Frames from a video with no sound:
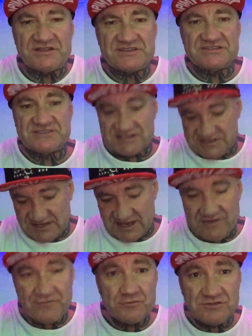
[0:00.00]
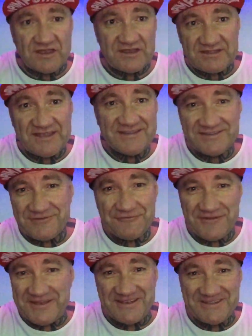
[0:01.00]
It's just evil dick needs to
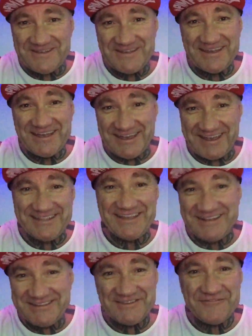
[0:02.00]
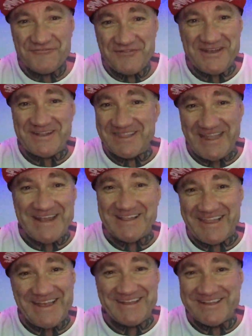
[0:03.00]
feed. He needs to feed. Late
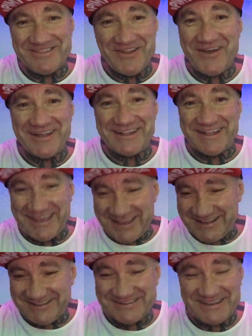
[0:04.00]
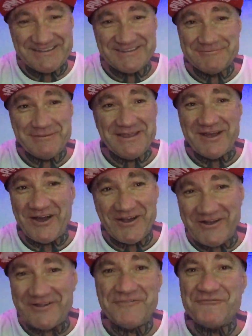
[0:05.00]
at night, he says to me, I've
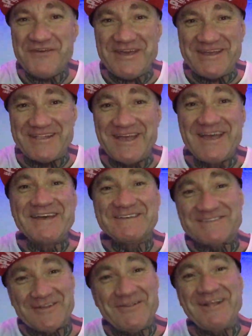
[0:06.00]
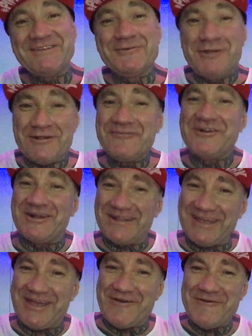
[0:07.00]
got to feed. So that's why I've got to
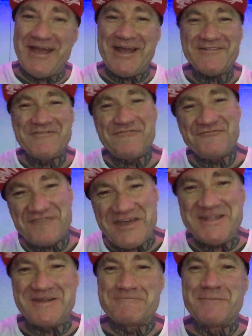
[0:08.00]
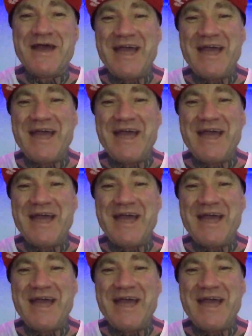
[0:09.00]
go out and feed him.